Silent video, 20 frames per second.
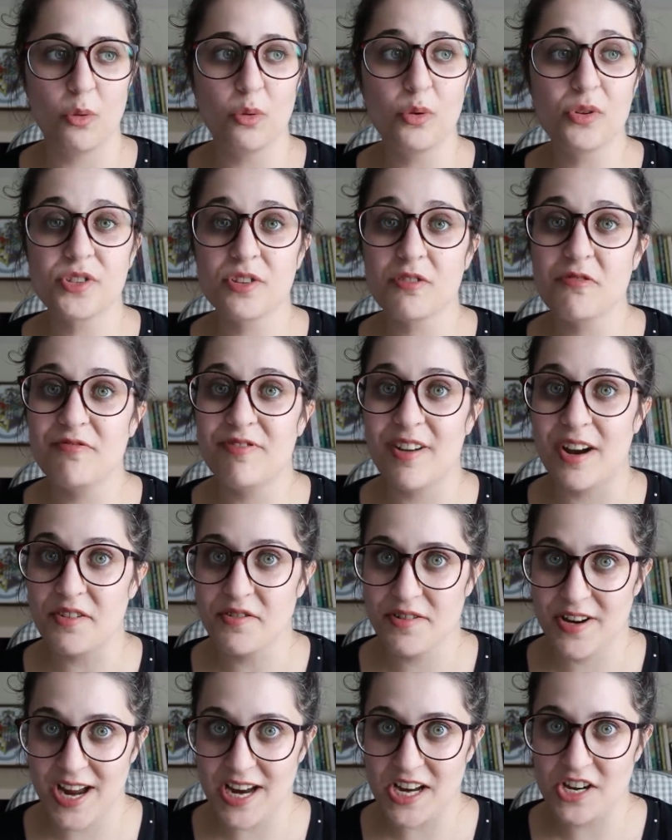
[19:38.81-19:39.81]
Also
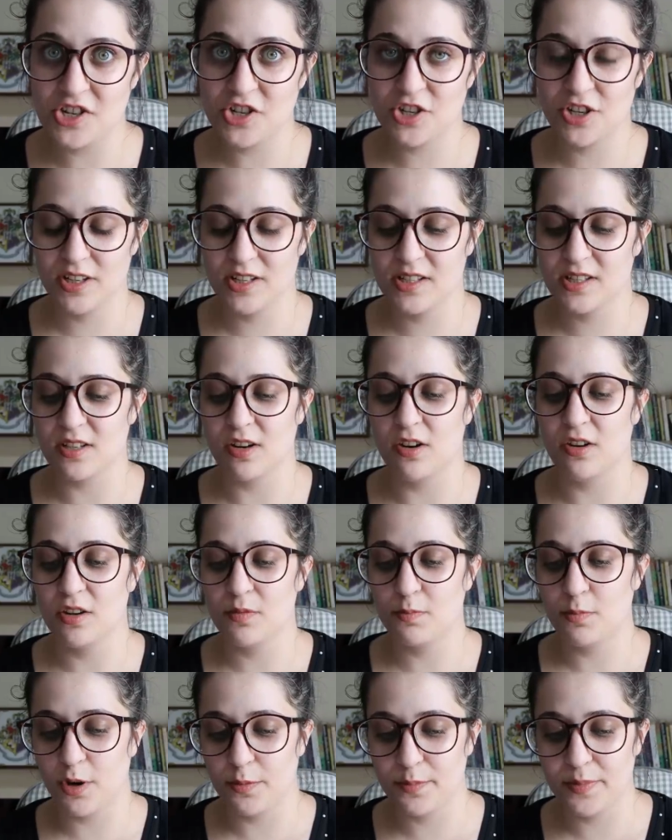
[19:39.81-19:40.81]
variations
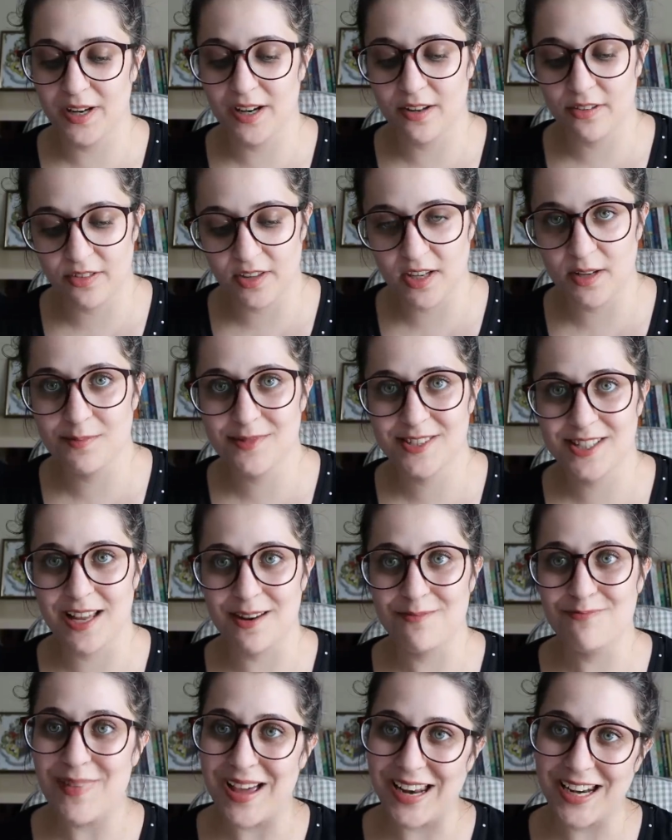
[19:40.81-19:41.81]
on popular themes
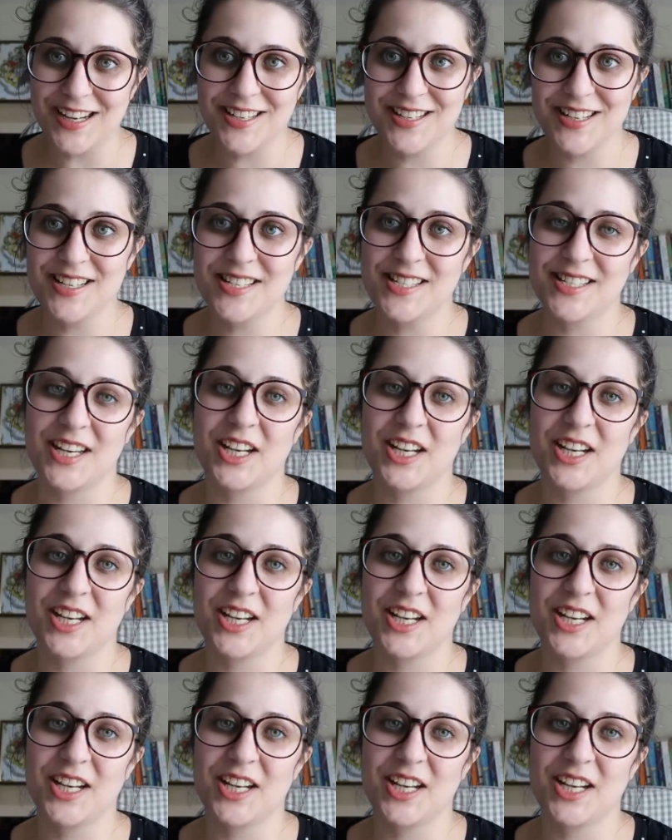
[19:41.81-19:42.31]
and melodies,